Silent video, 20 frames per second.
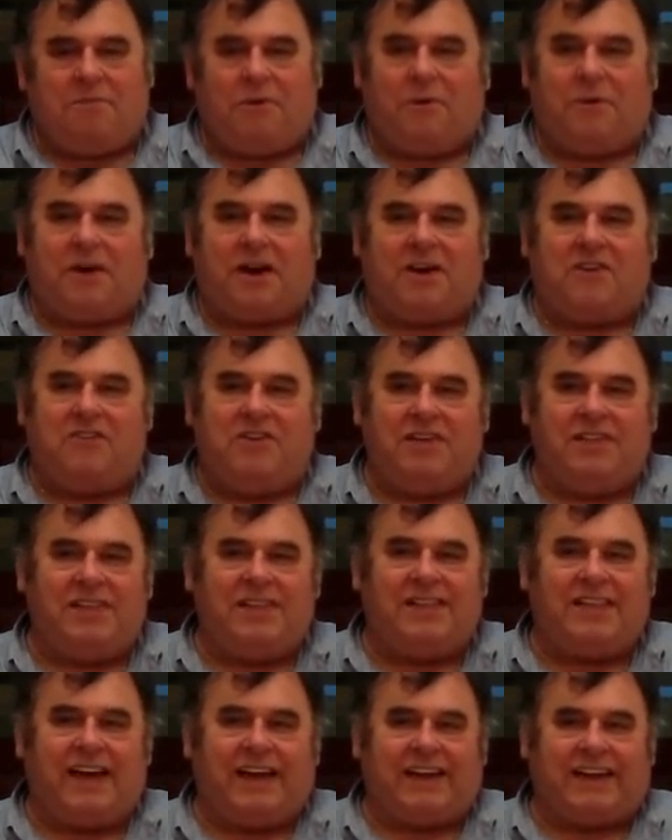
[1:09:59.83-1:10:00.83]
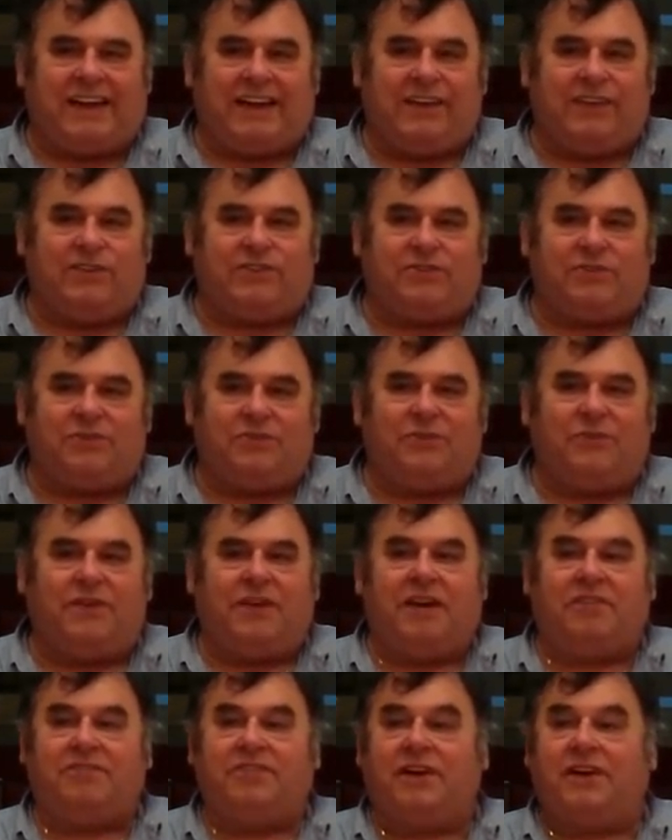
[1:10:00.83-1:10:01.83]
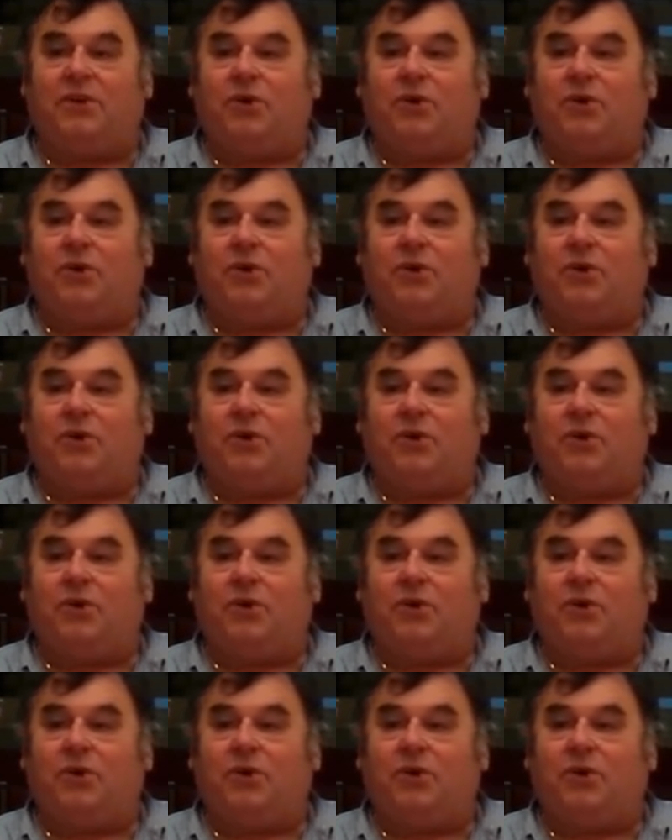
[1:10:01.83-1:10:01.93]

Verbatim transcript: But what I really like is when I've